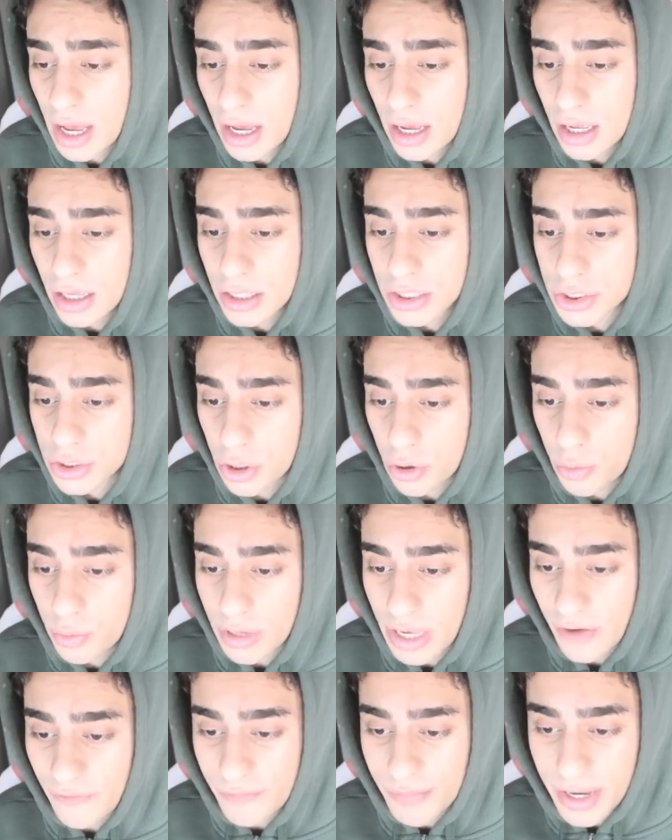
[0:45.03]
So
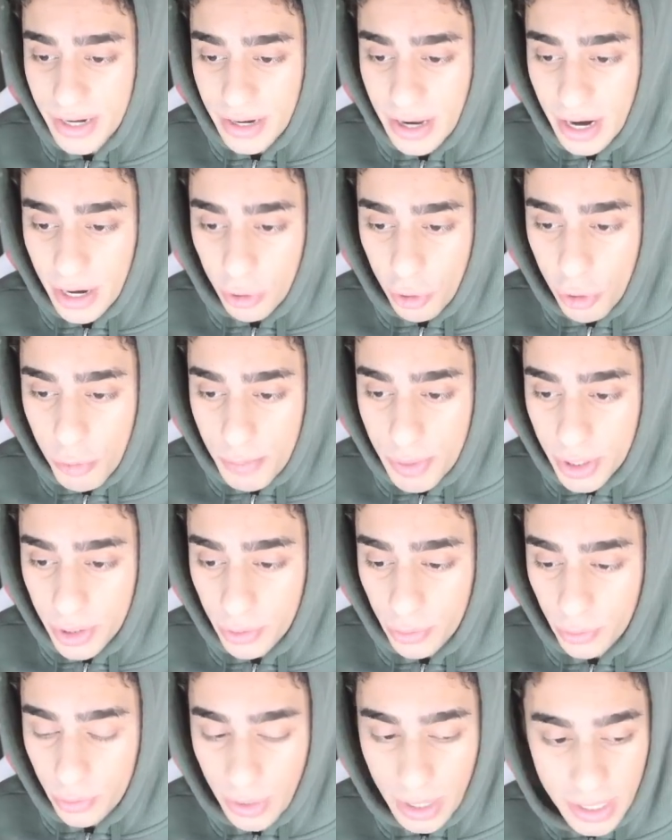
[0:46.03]
we have midnight open
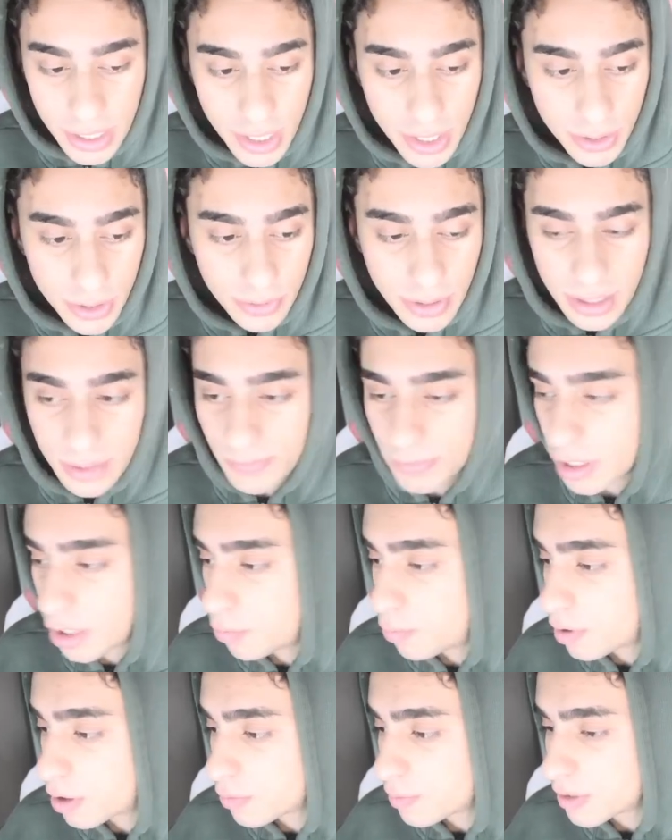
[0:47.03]
right here, right?
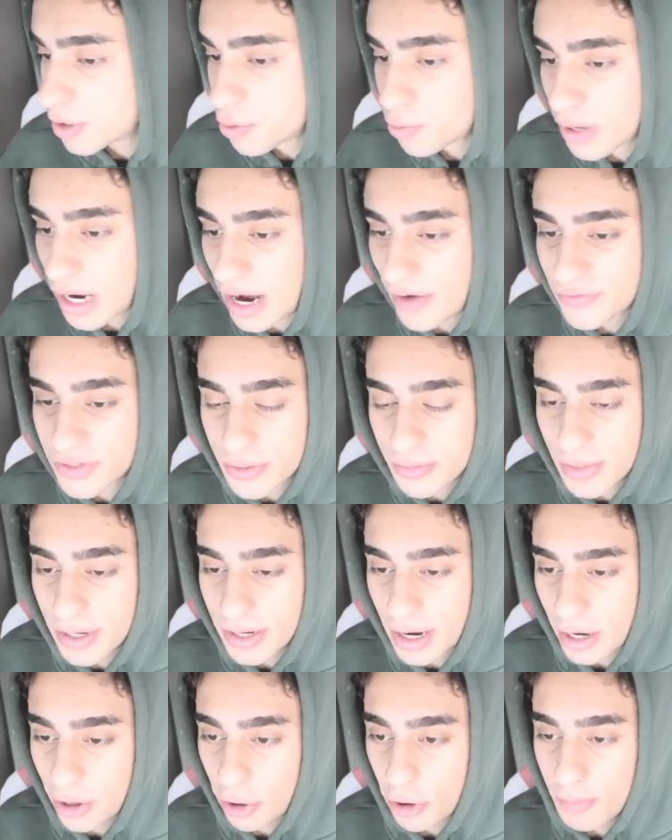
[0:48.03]
And what did we do after
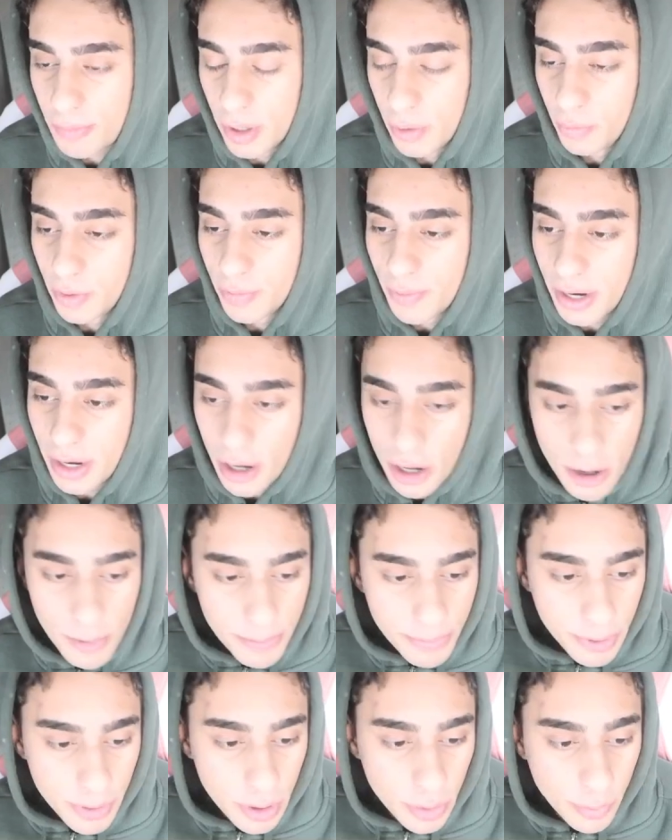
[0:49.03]
midnight open? We went
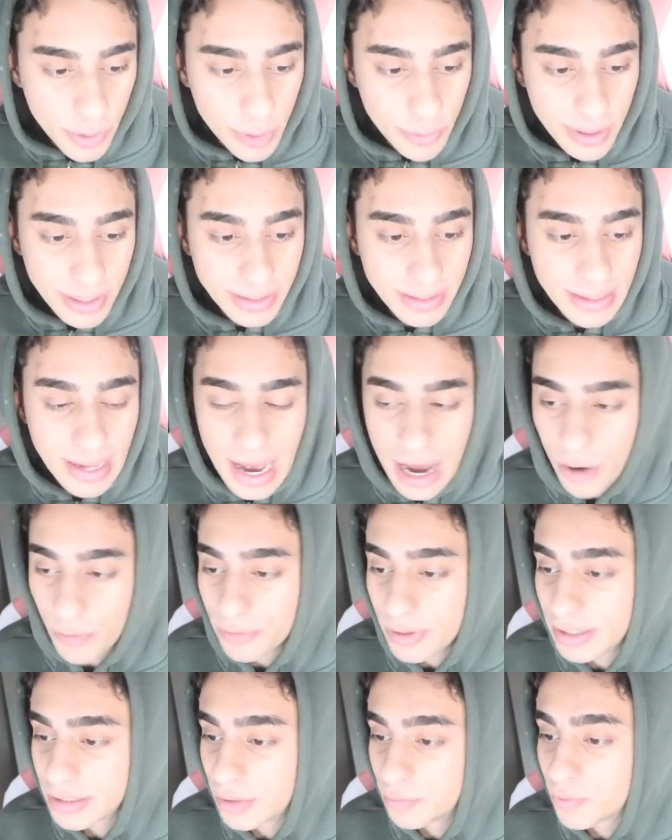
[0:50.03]
up, we went
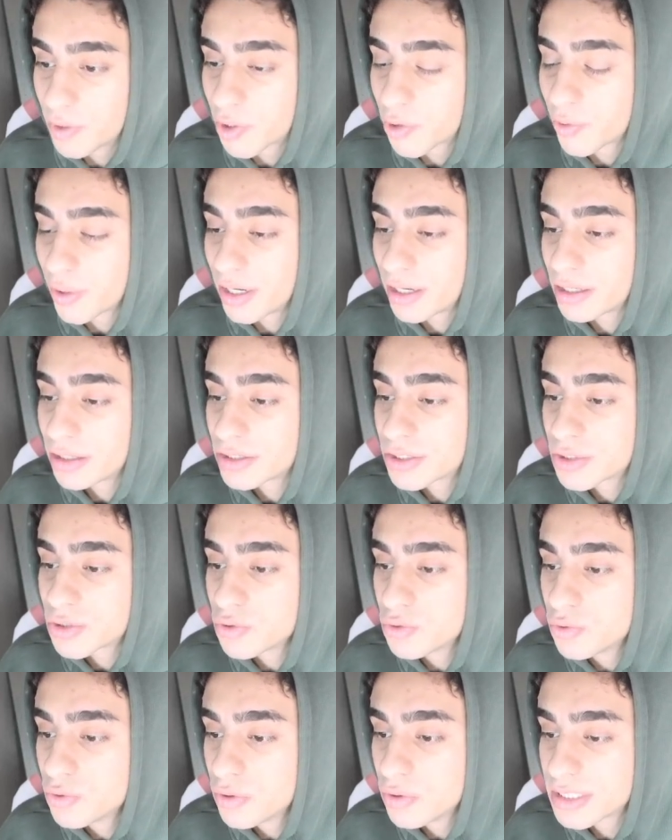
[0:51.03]
down, and then we created
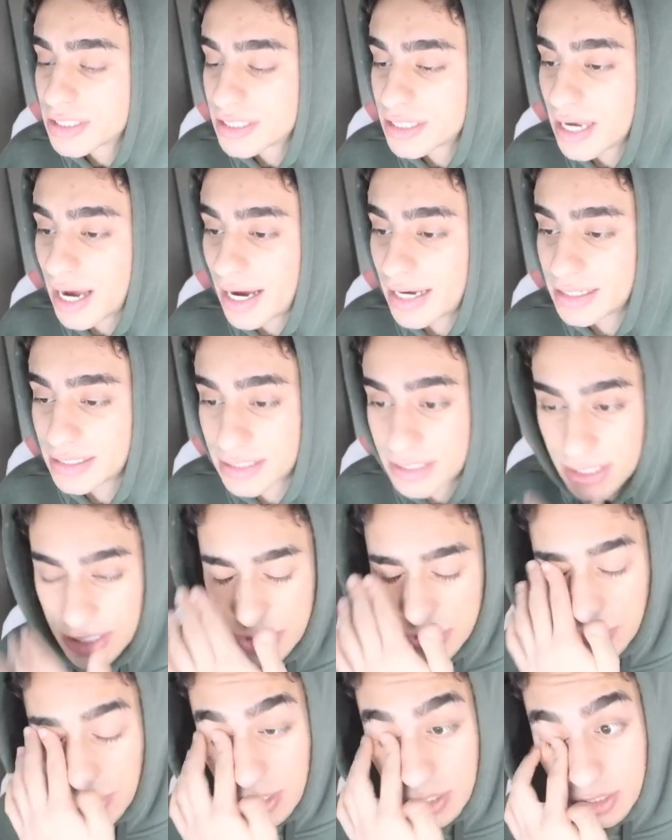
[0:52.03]
two
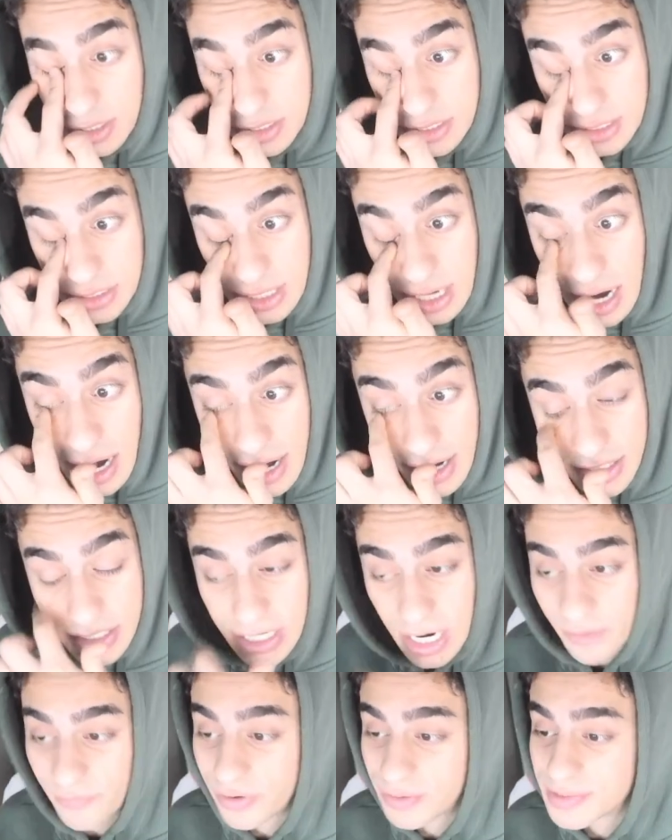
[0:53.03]
CISDs, right? This is the higher
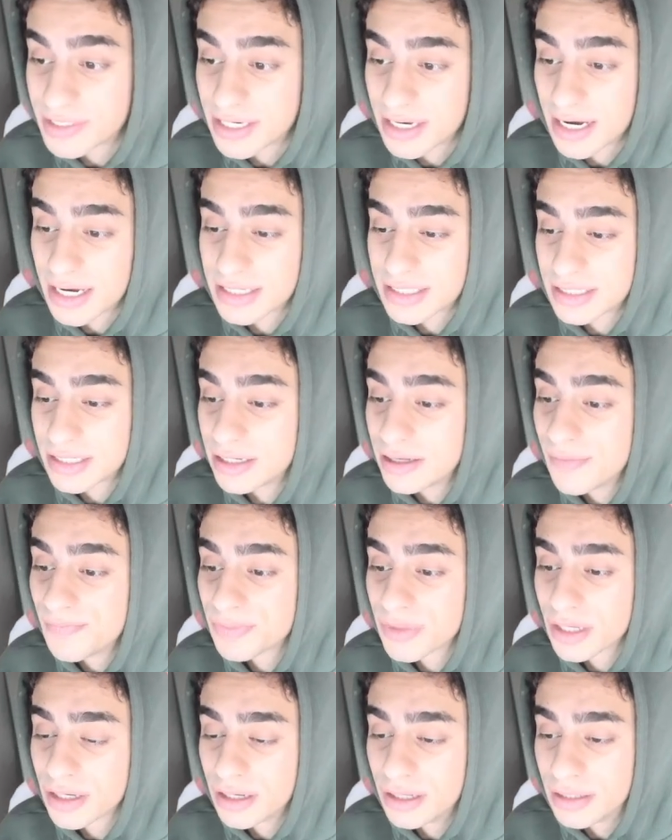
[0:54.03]
time frame CISD.
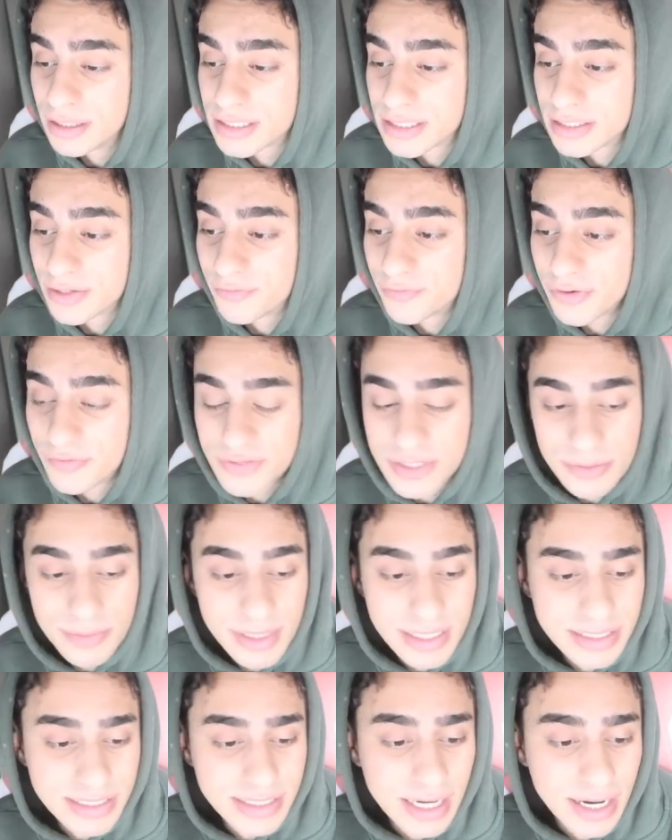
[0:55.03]
And this is the
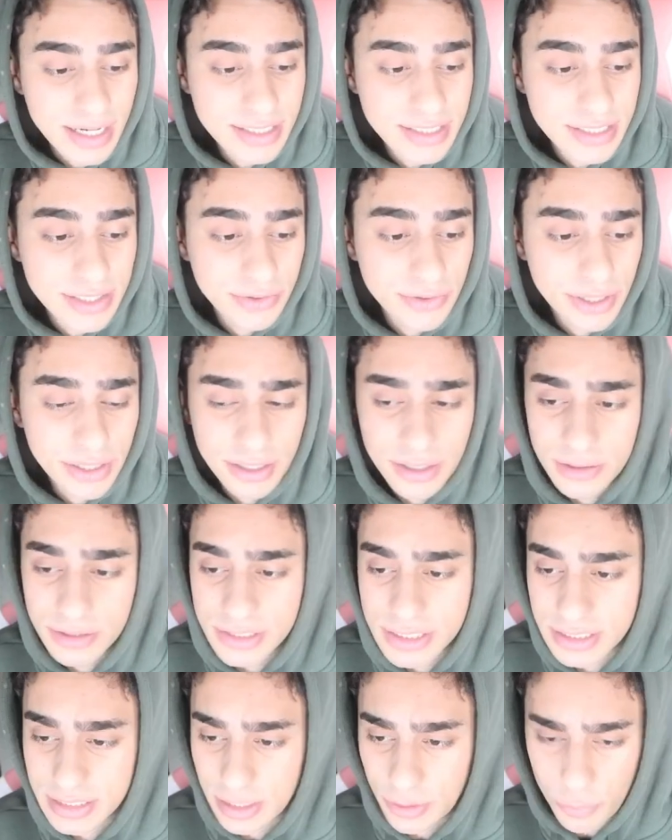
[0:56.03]
15-minute CISD right here.
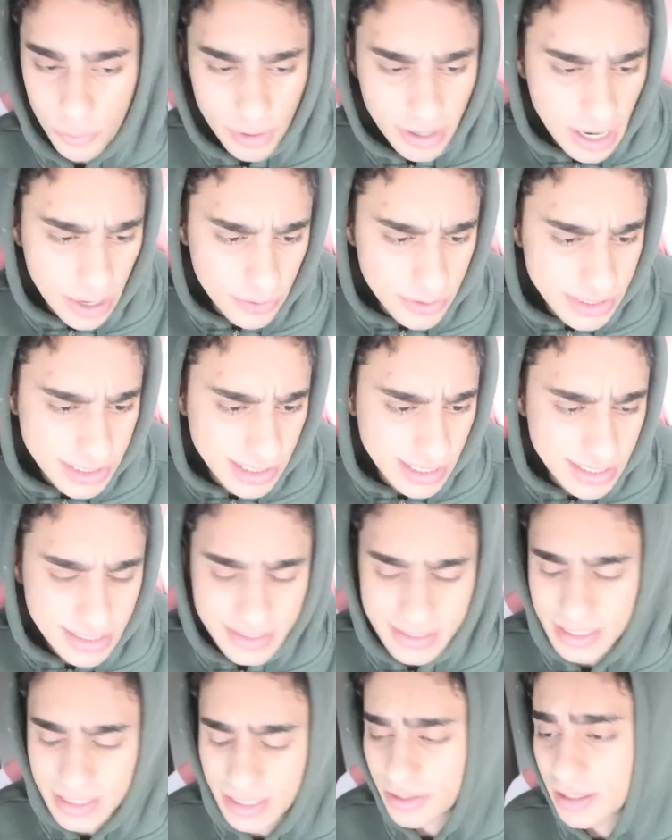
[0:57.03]
This is the 1 hour
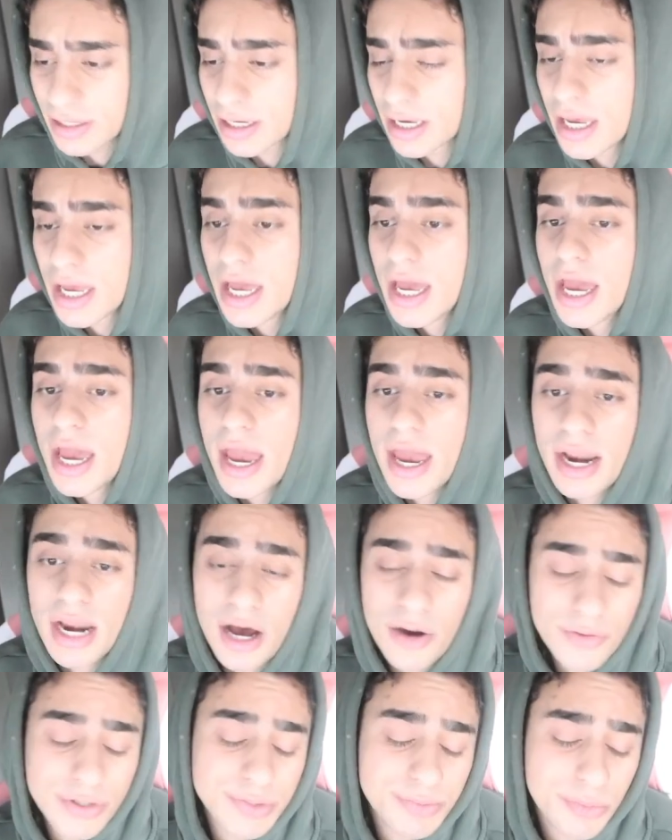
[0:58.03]
CISD, I think. And
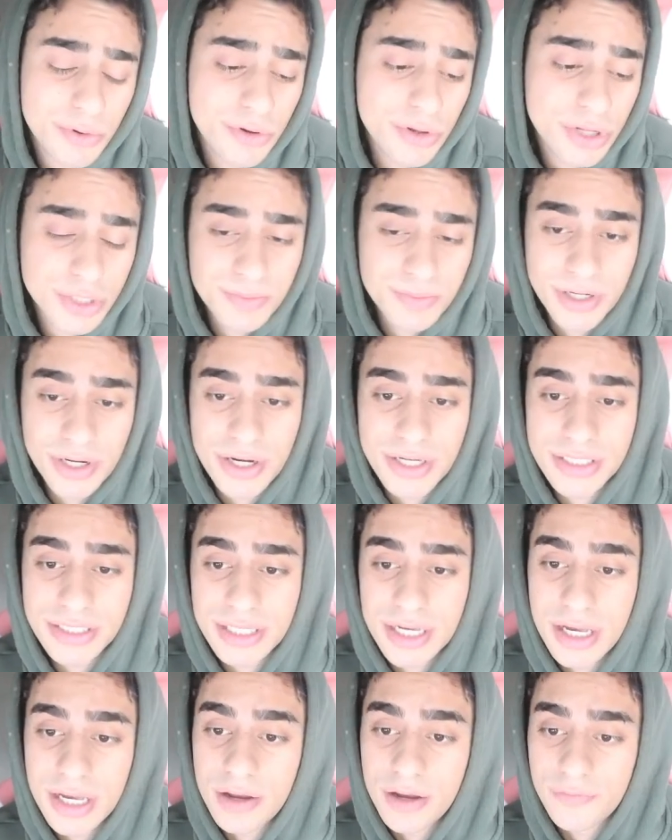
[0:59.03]
I was bullish
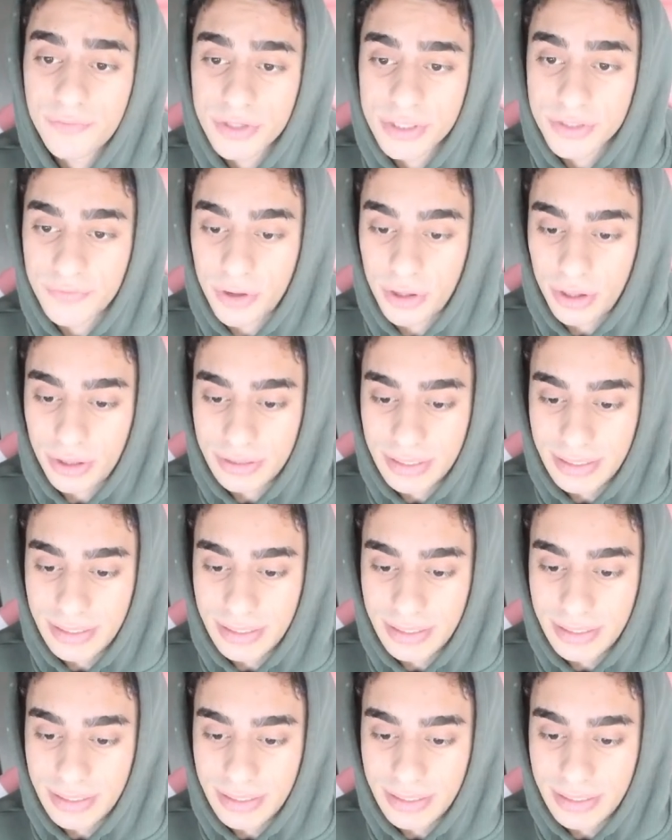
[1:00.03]
because, first of all, on the